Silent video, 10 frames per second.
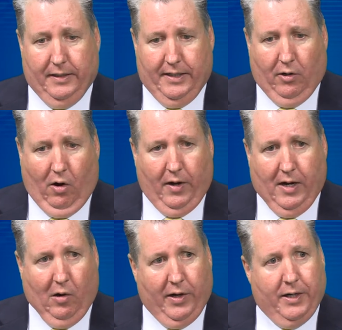in our
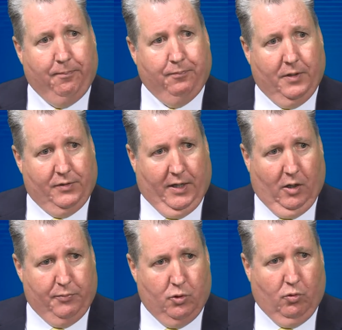area to
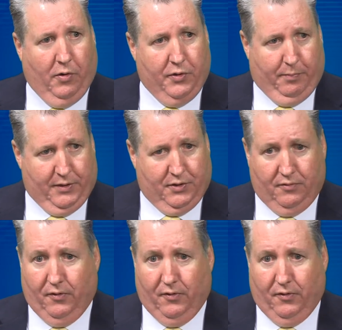help you grow your business.